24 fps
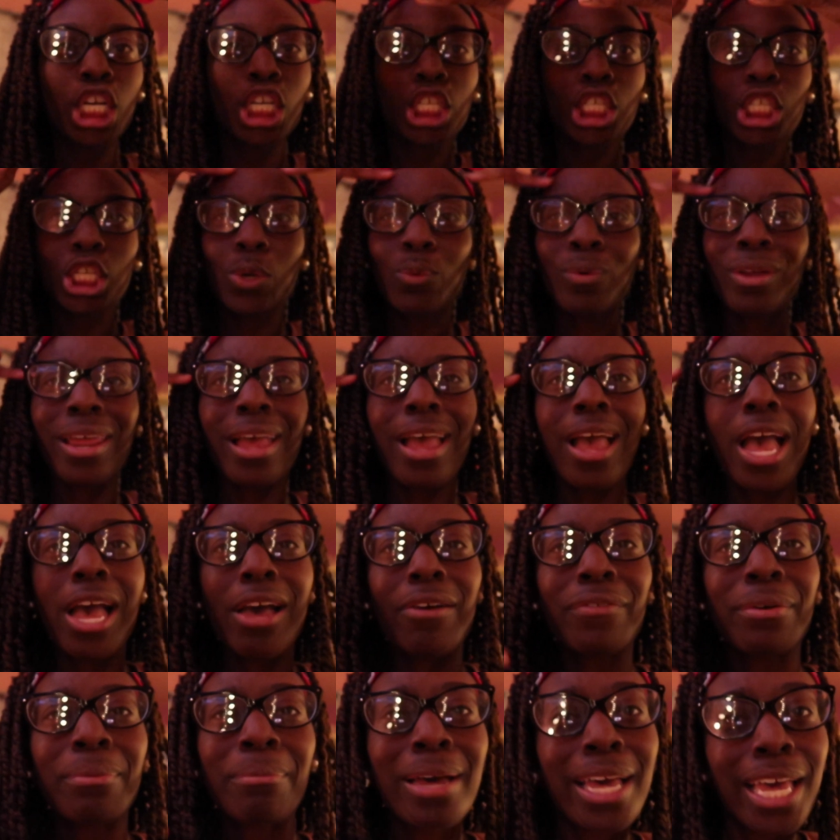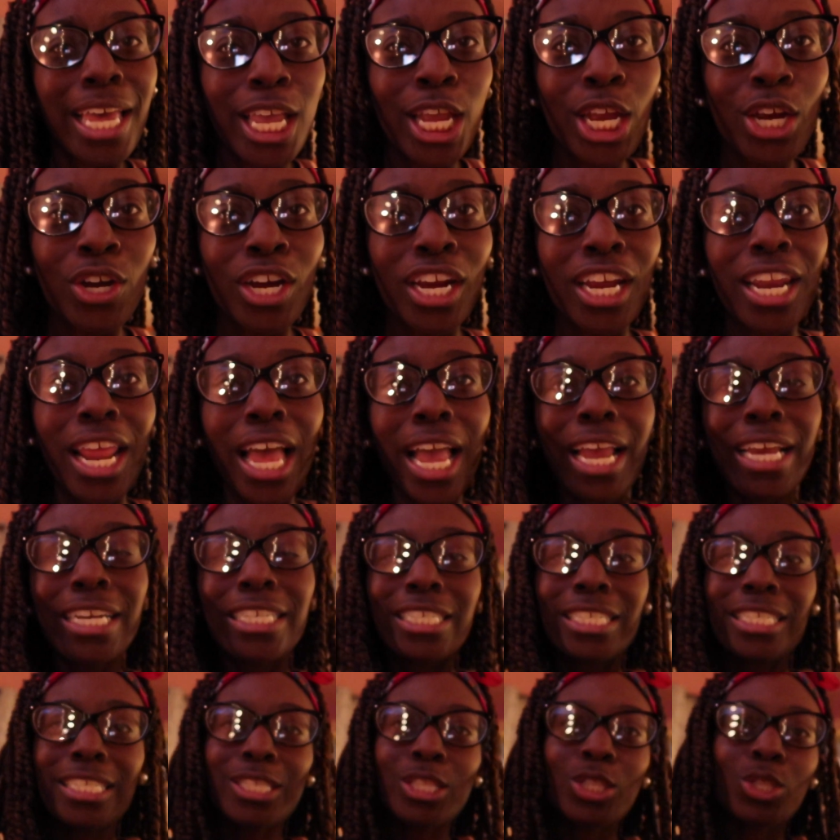So when I have a migraine, I can
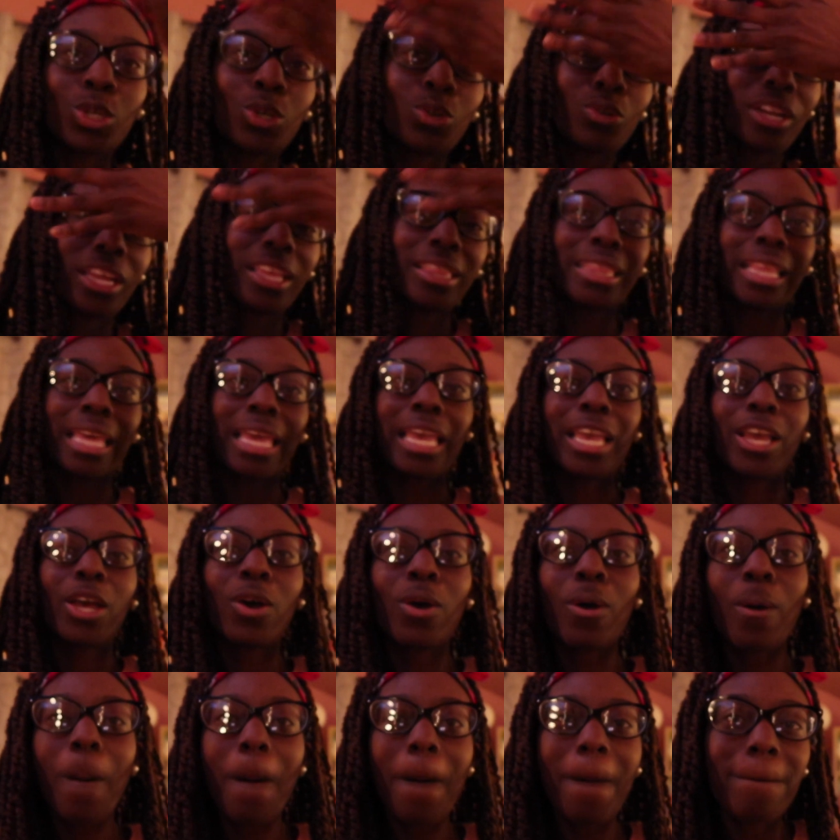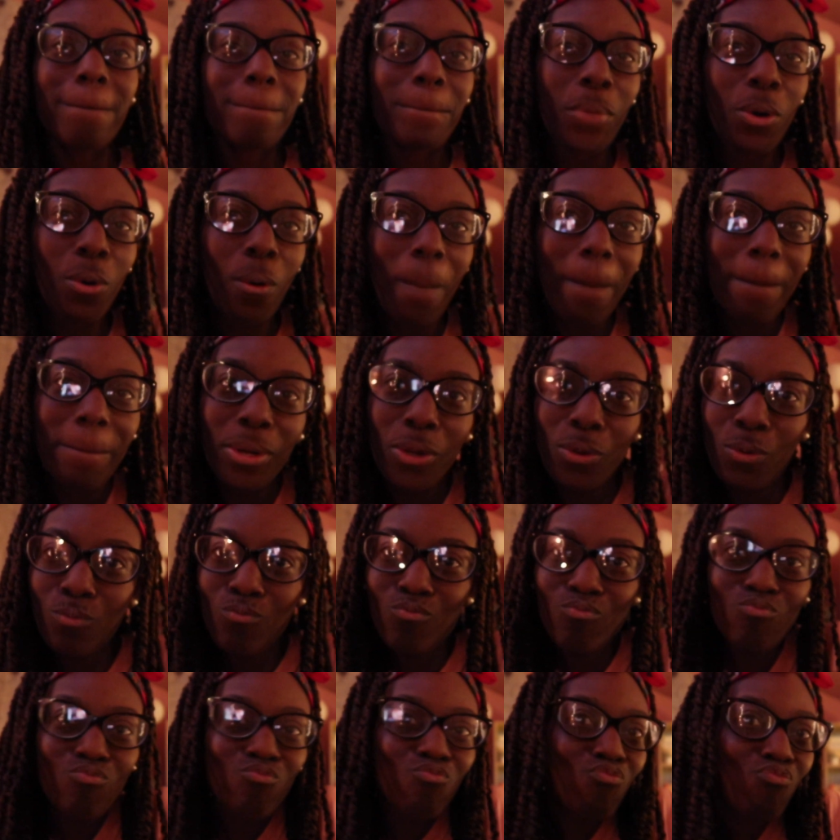just throw that thing on. Boop, boop.
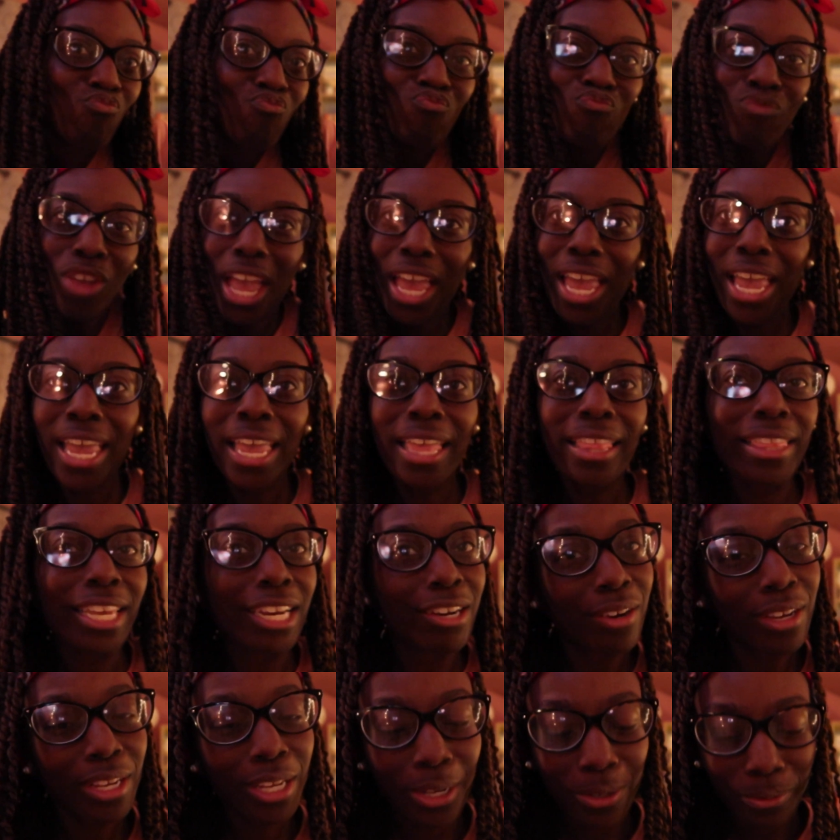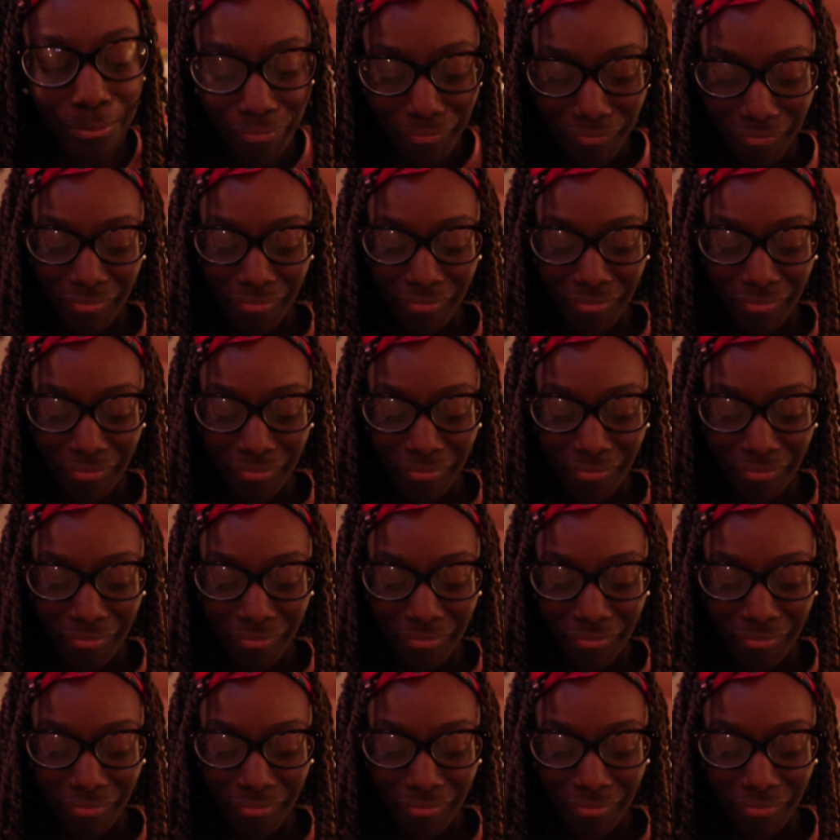And there we go.